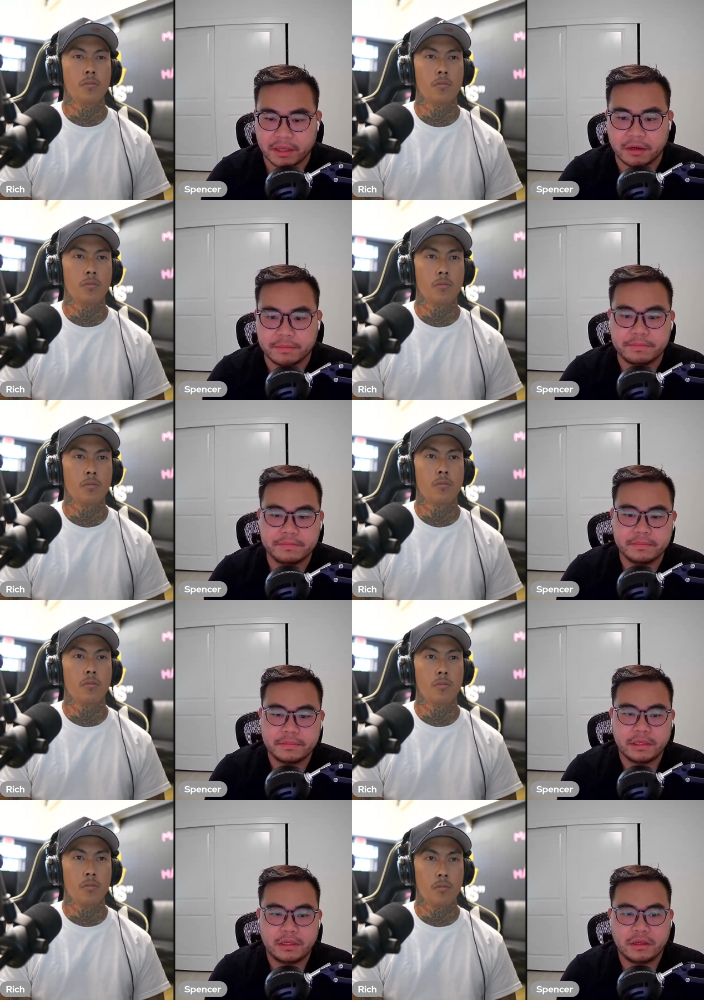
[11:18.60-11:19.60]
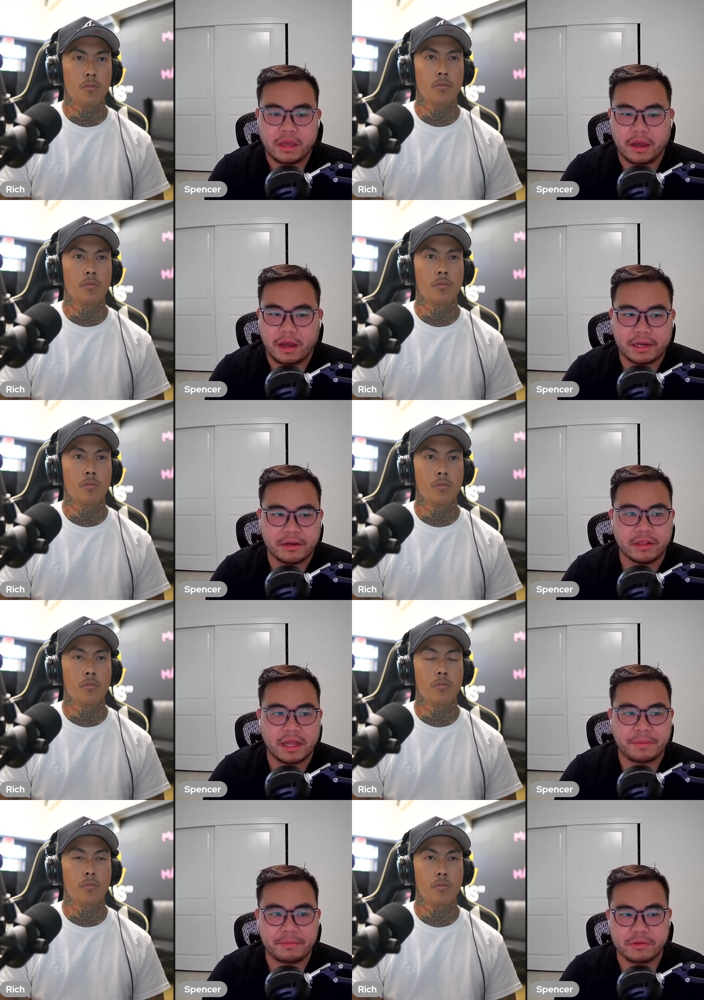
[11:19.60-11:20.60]
Speaker 1: help. I know a lot
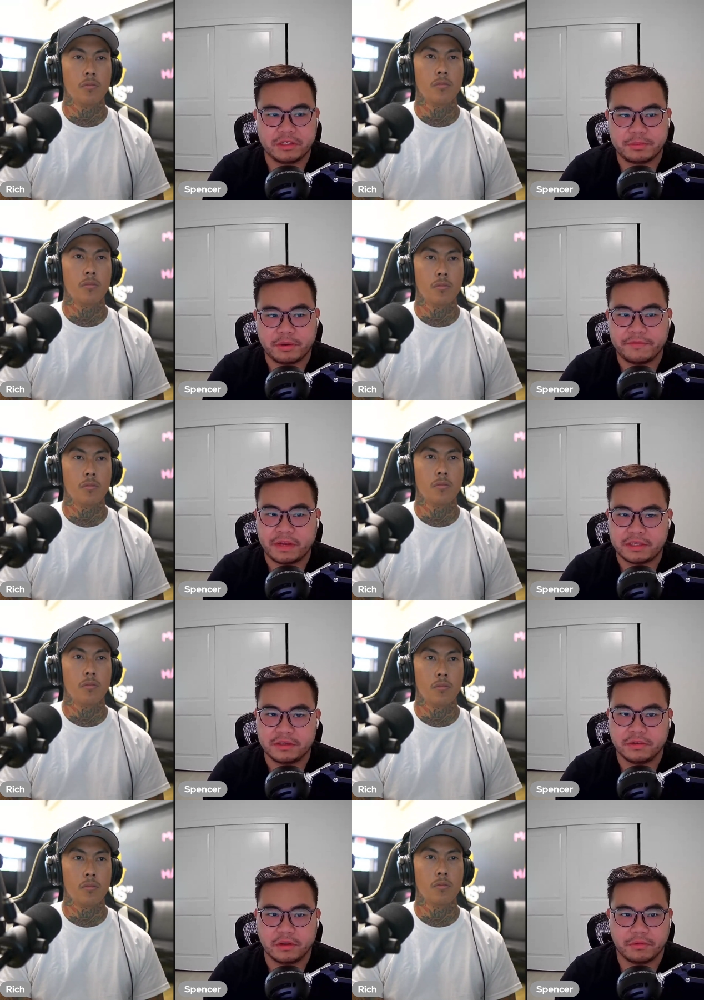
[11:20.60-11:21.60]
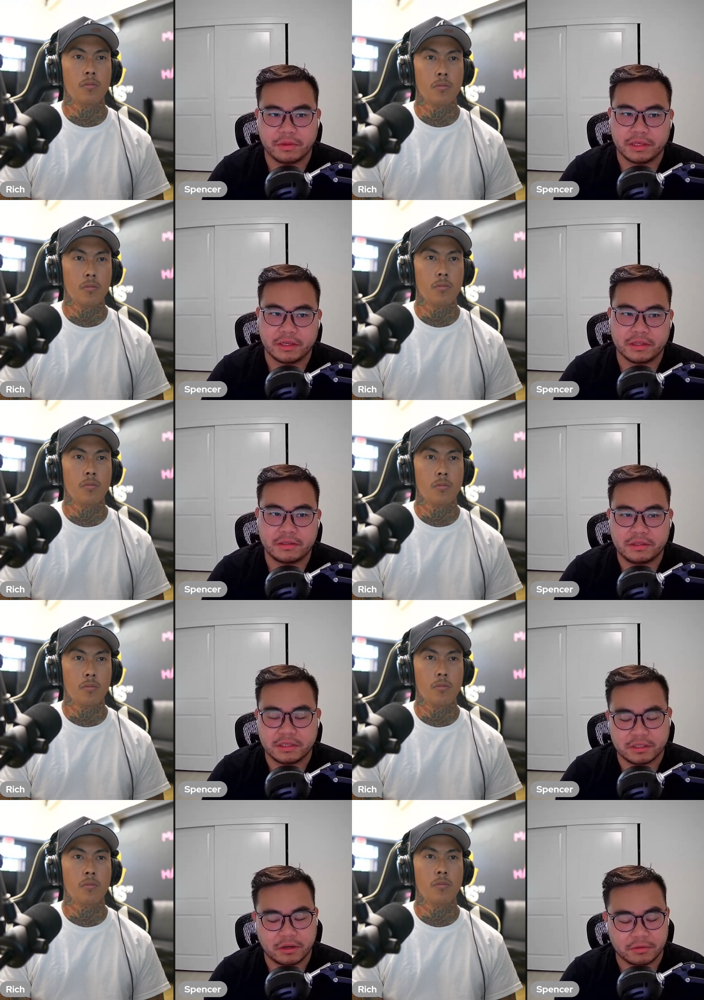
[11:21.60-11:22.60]
of people use Printify too. They're really good to
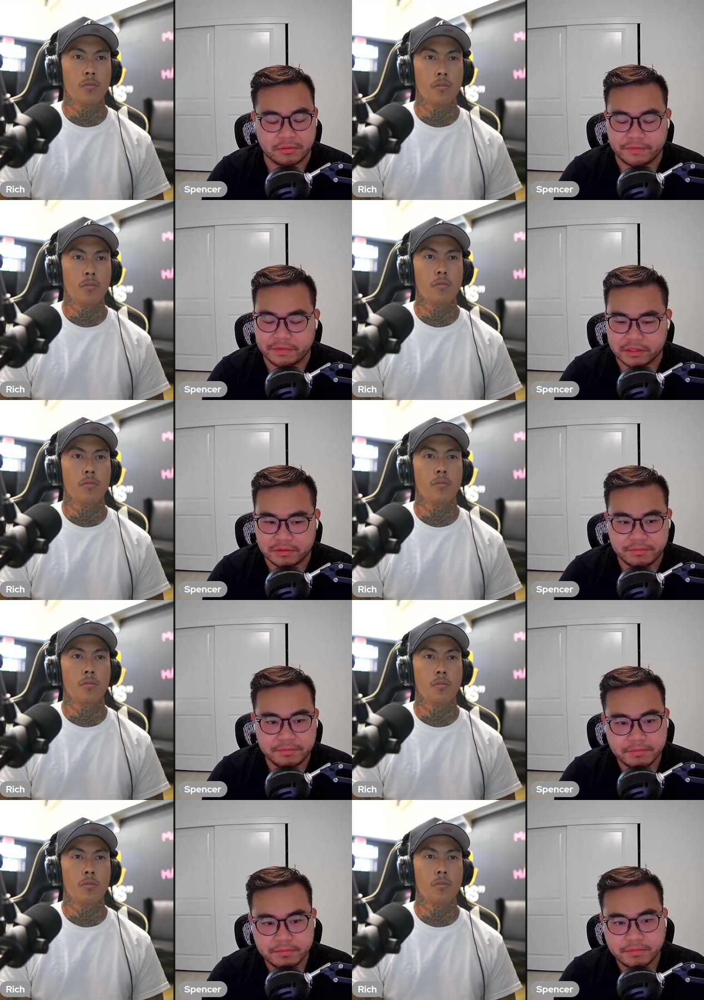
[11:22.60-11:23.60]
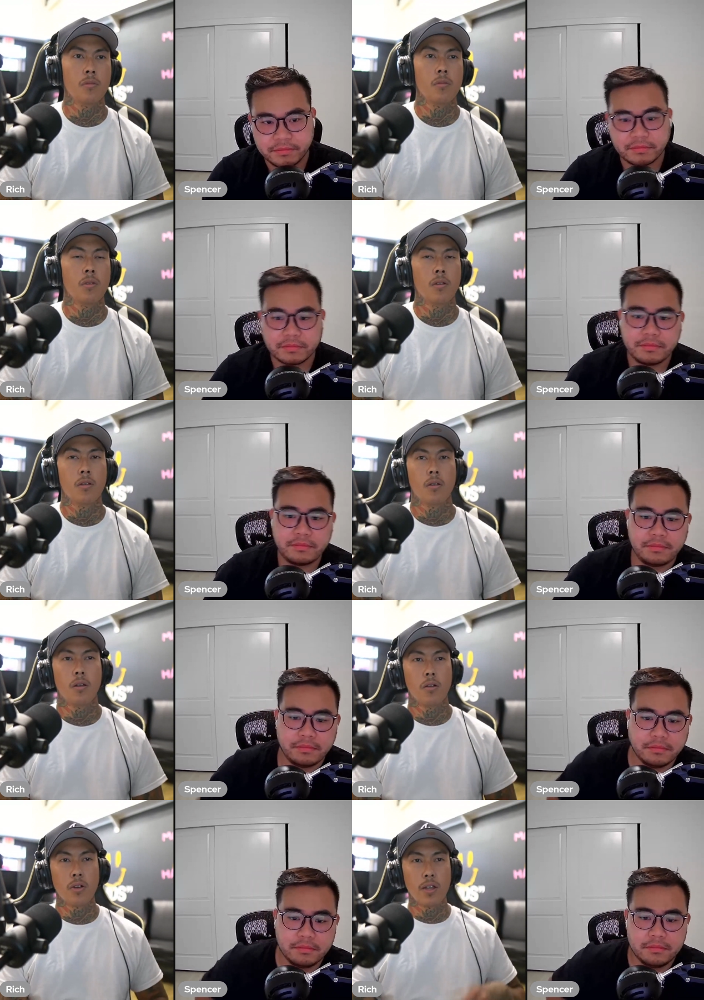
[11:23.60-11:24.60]
start with too.
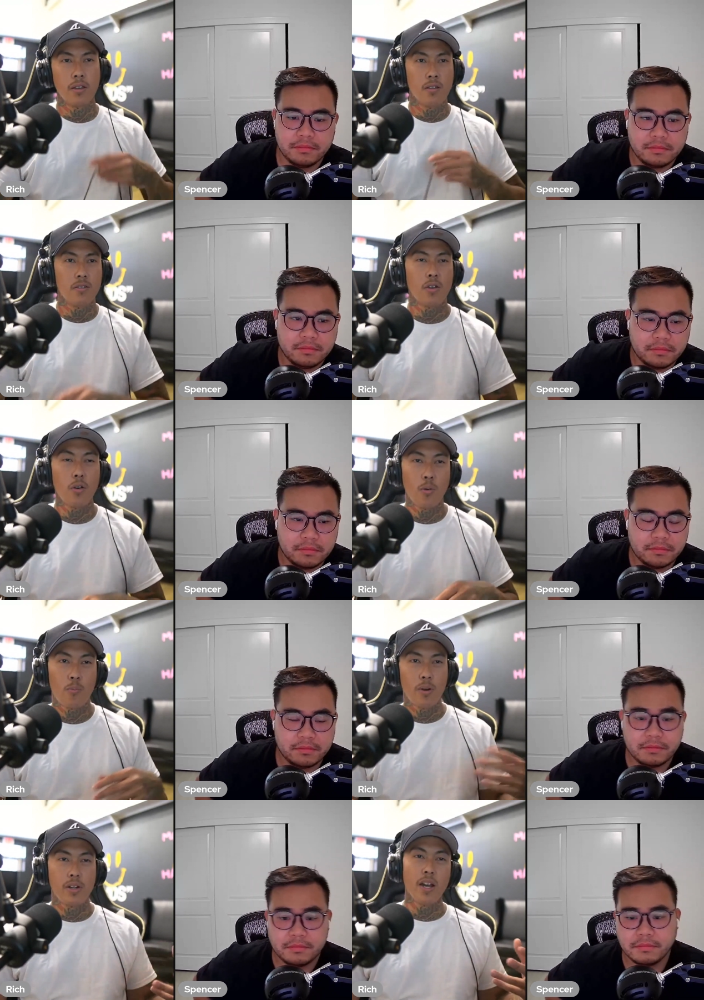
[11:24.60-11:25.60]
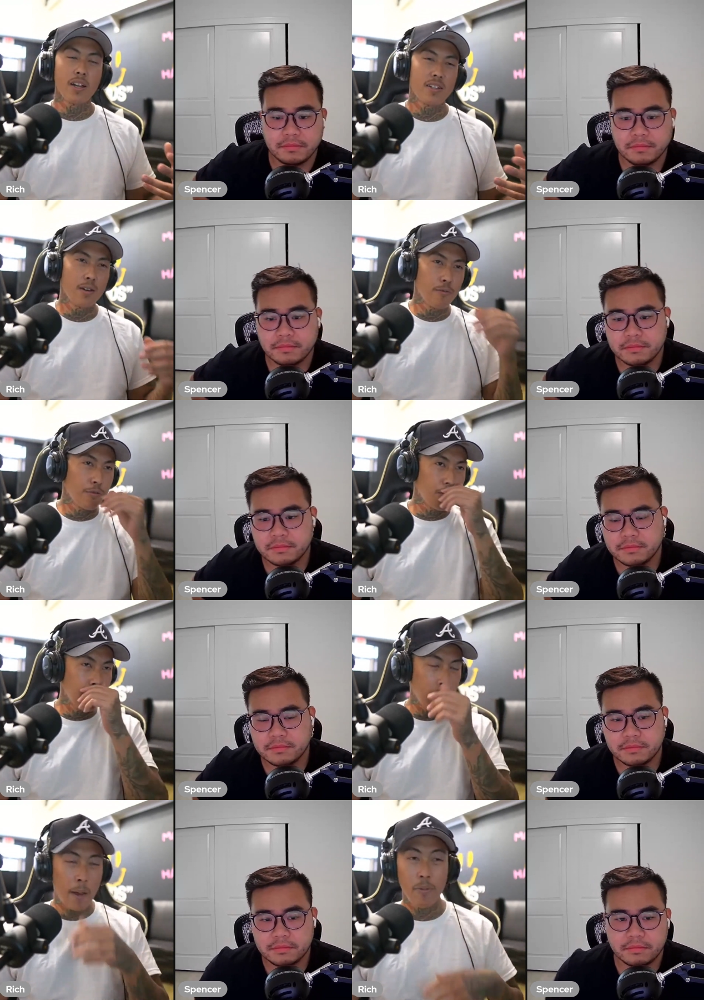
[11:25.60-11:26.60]
Speaker 2: Okay. So production and
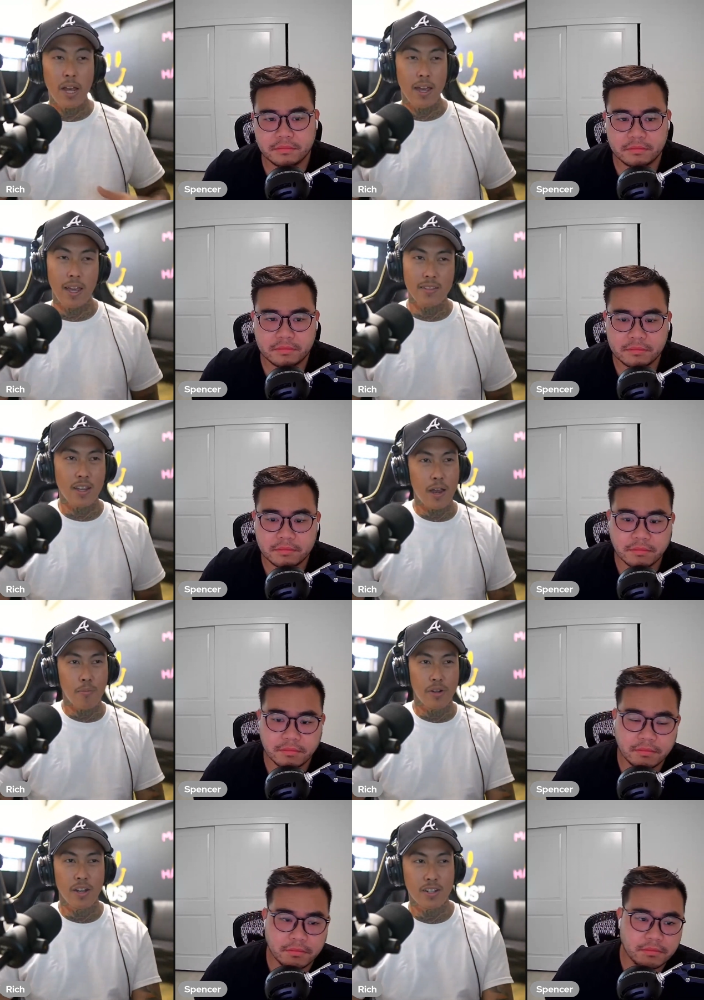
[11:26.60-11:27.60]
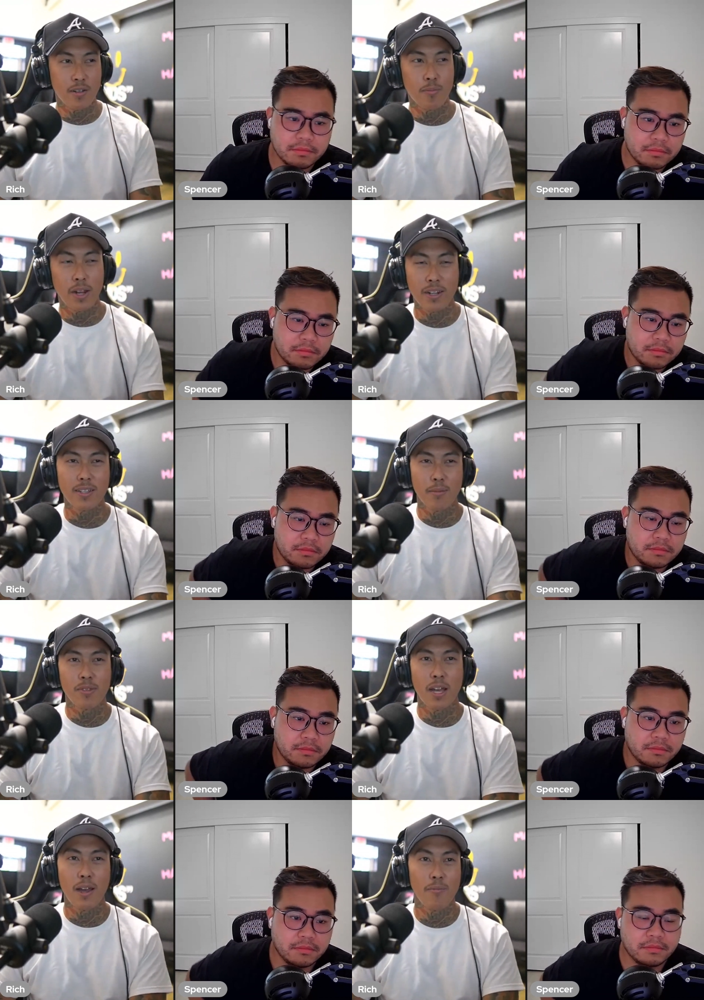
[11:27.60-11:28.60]
fulfillment. I'm not anti-production, but at the same
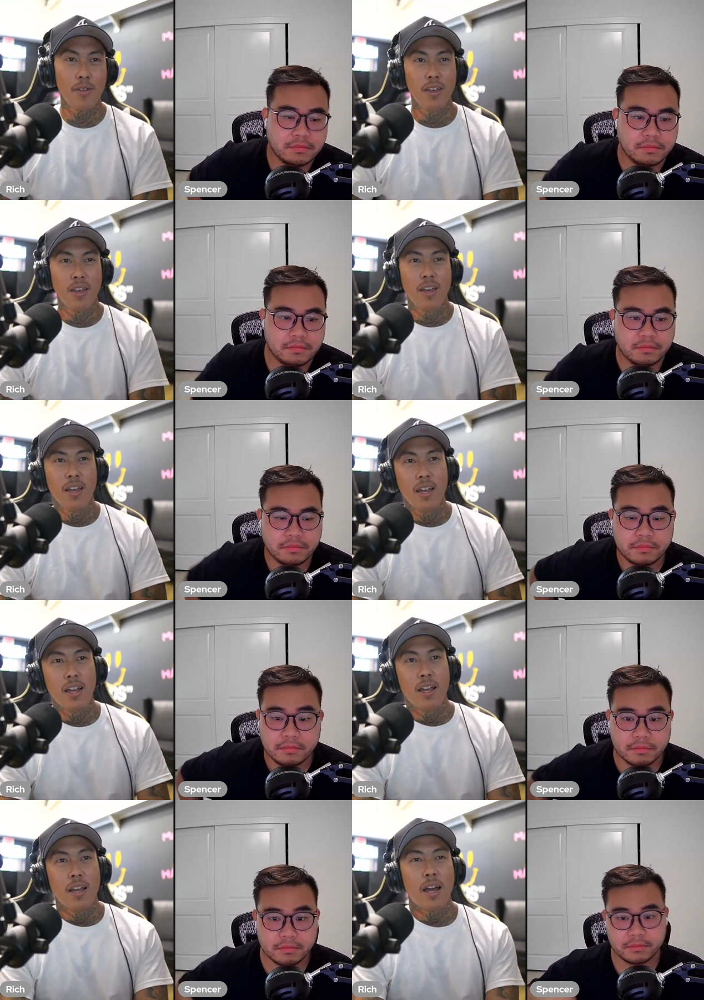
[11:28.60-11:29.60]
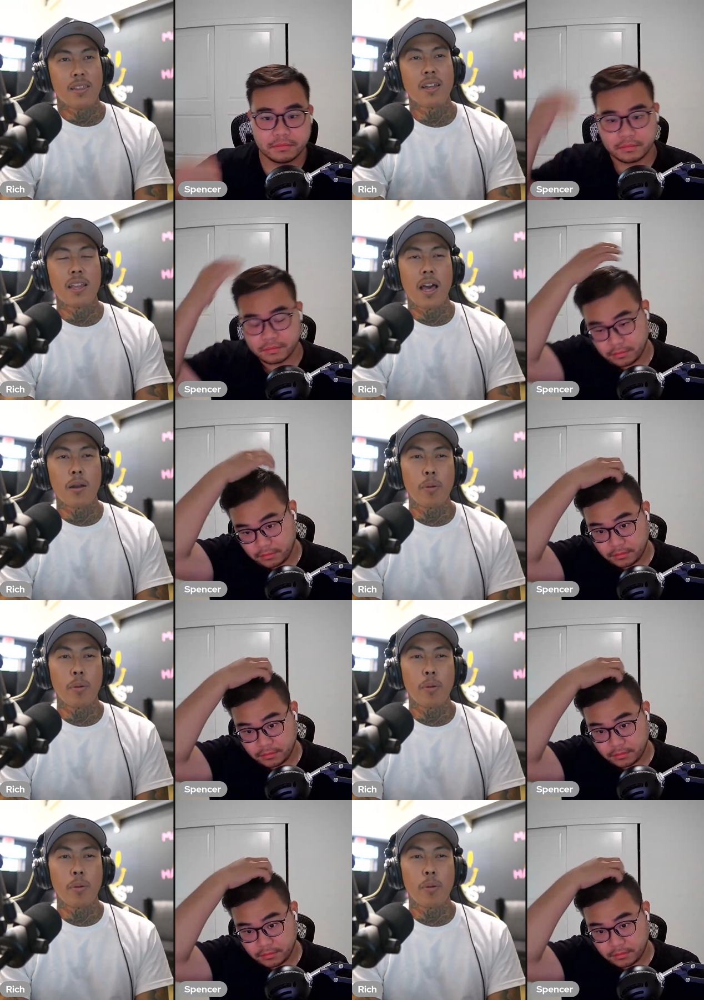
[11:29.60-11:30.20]
time, I think a lot of